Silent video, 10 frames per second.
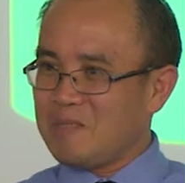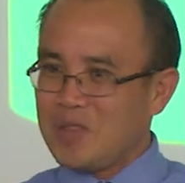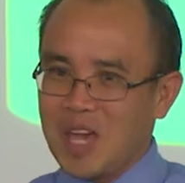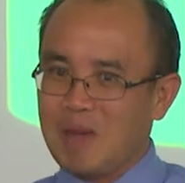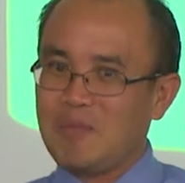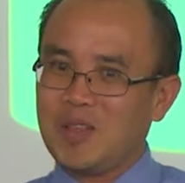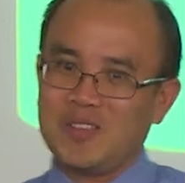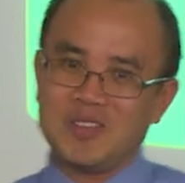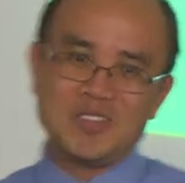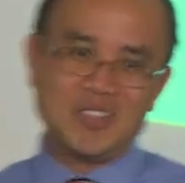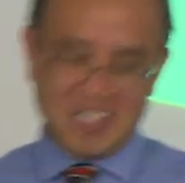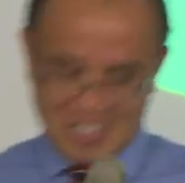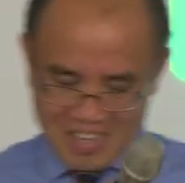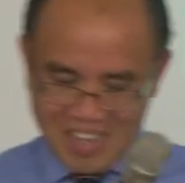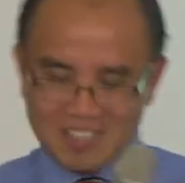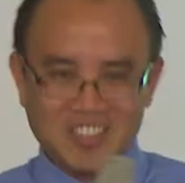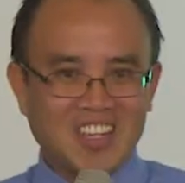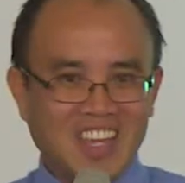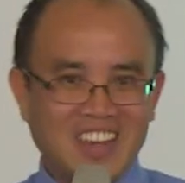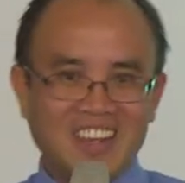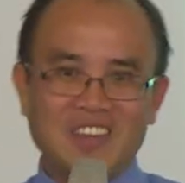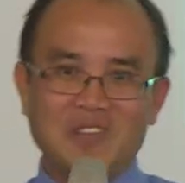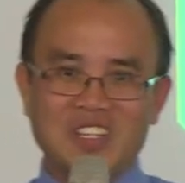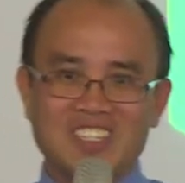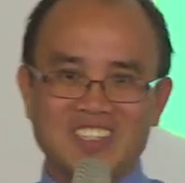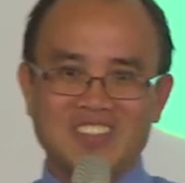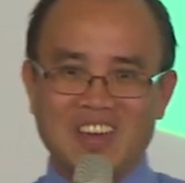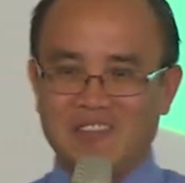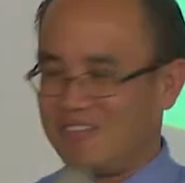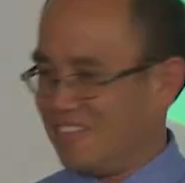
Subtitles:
be happy to entertain any questions you have.